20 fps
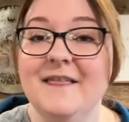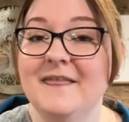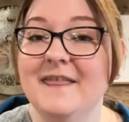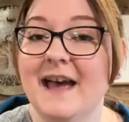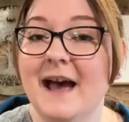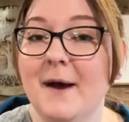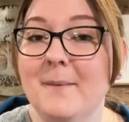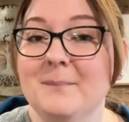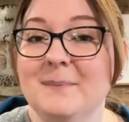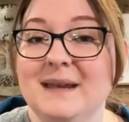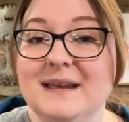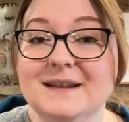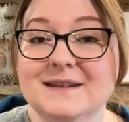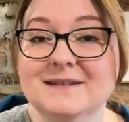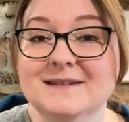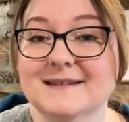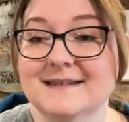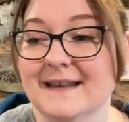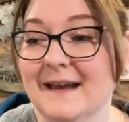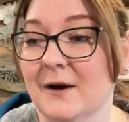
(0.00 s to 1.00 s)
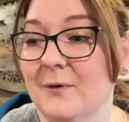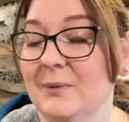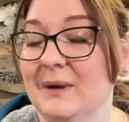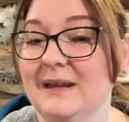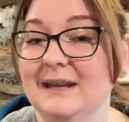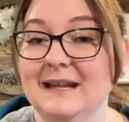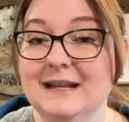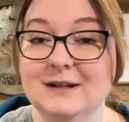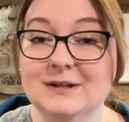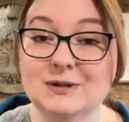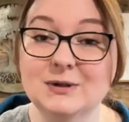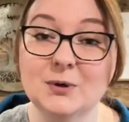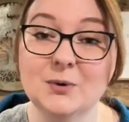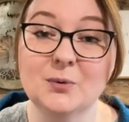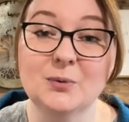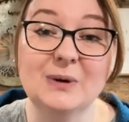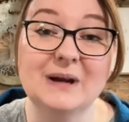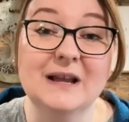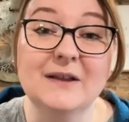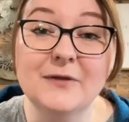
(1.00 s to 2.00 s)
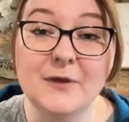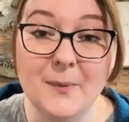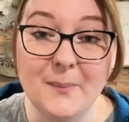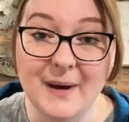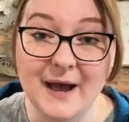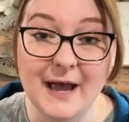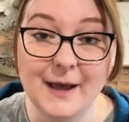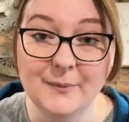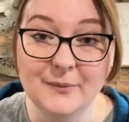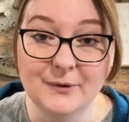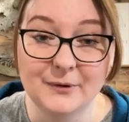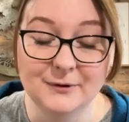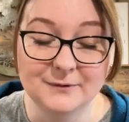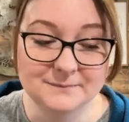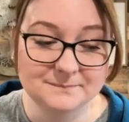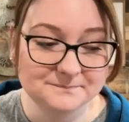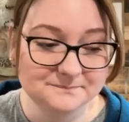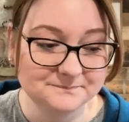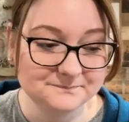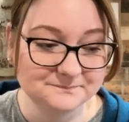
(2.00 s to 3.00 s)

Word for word: That means that we need to read the Bible